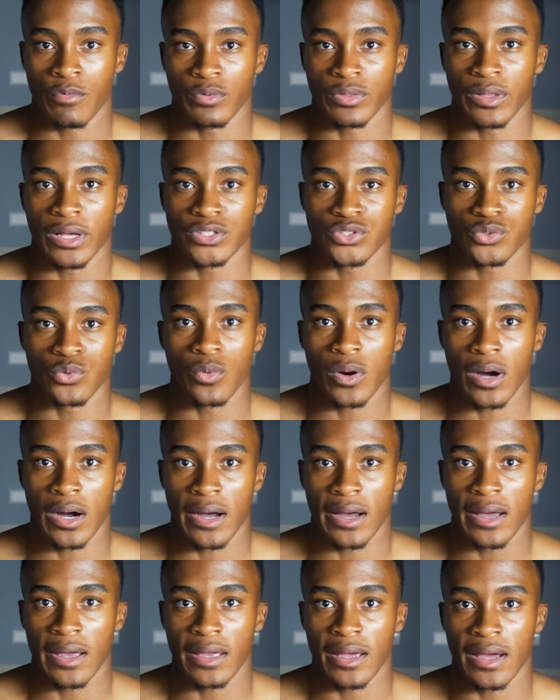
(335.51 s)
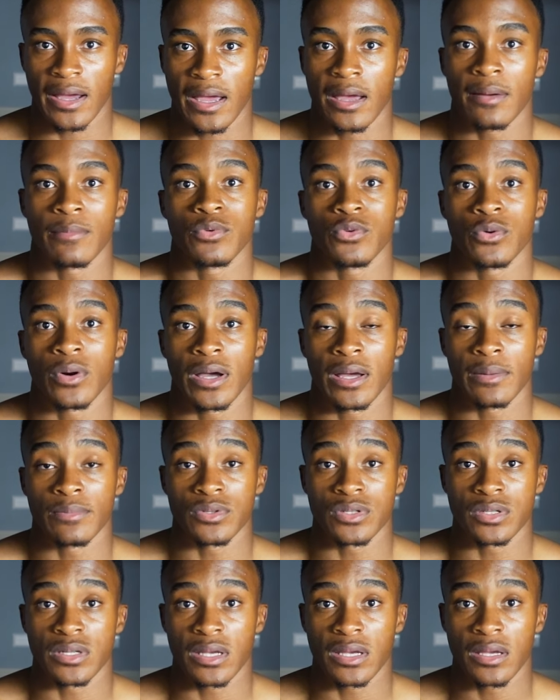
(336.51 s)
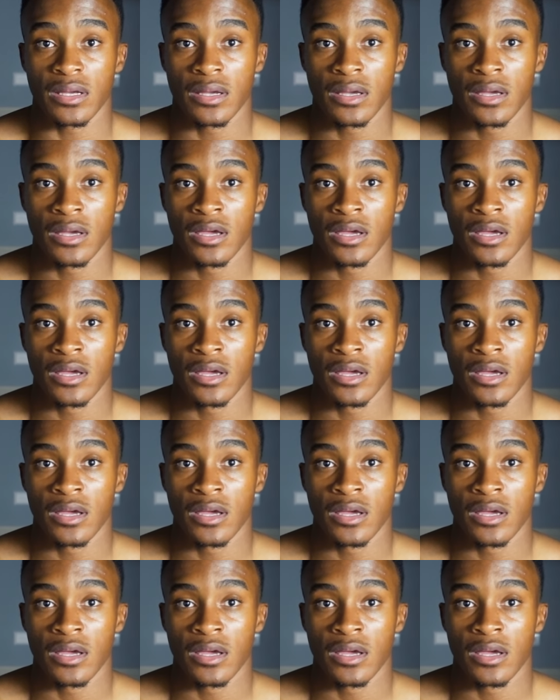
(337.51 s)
That's why I am who I am today.